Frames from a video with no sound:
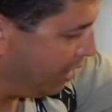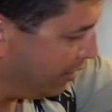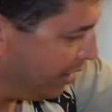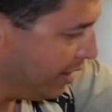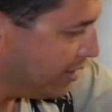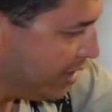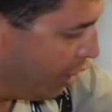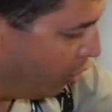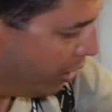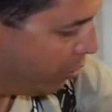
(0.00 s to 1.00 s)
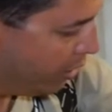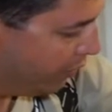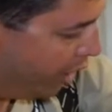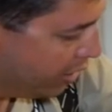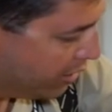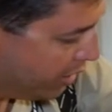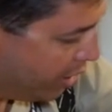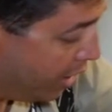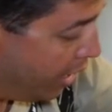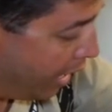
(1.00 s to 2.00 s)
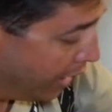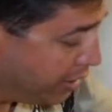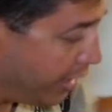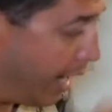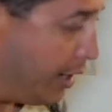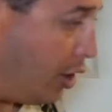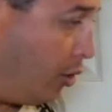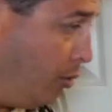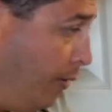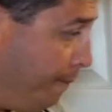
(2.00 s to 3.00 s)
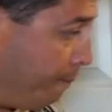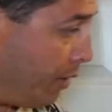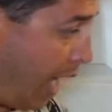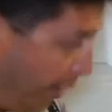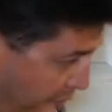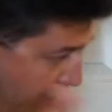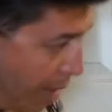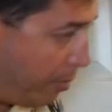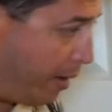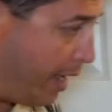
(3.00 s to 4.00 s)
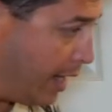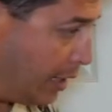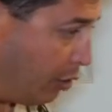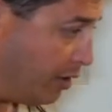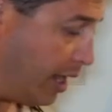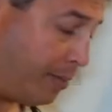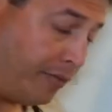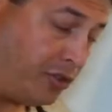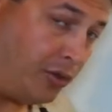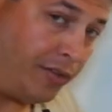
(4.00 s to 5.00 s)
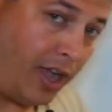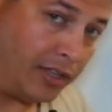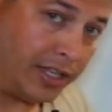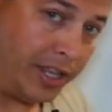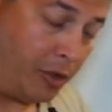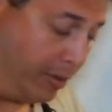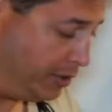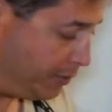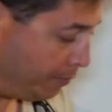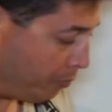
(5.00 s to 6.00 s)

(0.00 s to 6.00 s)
I think that's the only one of the haunted. Actually, I know off the top of my head, I know the name of two of the haunted humans.